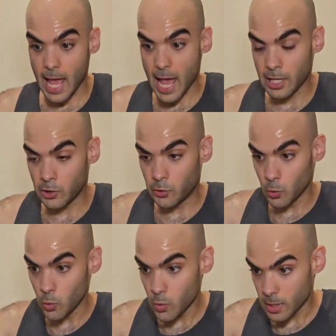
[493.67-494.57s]
and
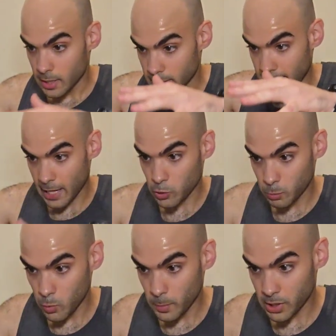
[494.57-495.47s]
do the actual
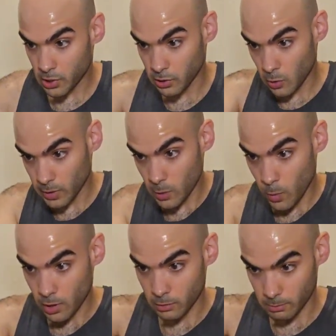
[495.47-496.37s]
movement slowly
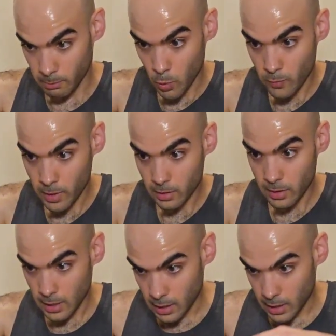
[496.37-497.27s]
while moving
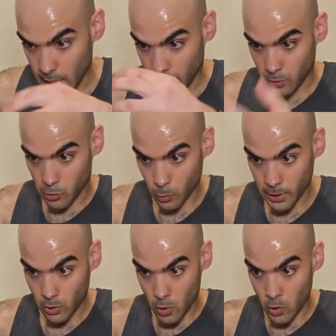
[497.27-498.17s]
and
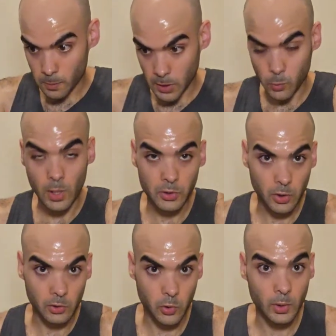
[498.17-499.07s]
controlling your arms as well as you're
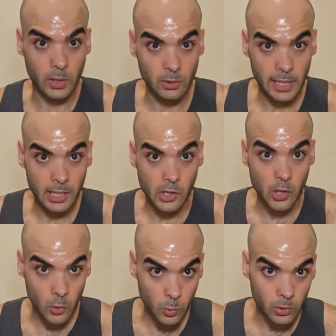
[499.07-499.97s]
controlling your legs,
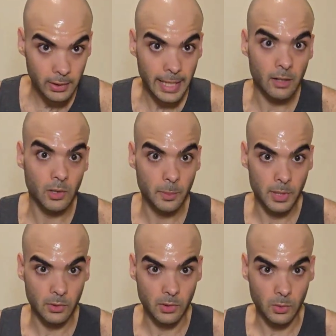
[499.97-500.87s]
you will nail the
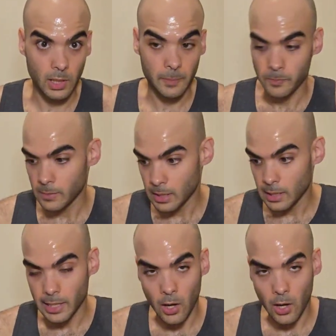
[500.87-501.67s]
pistol squat. They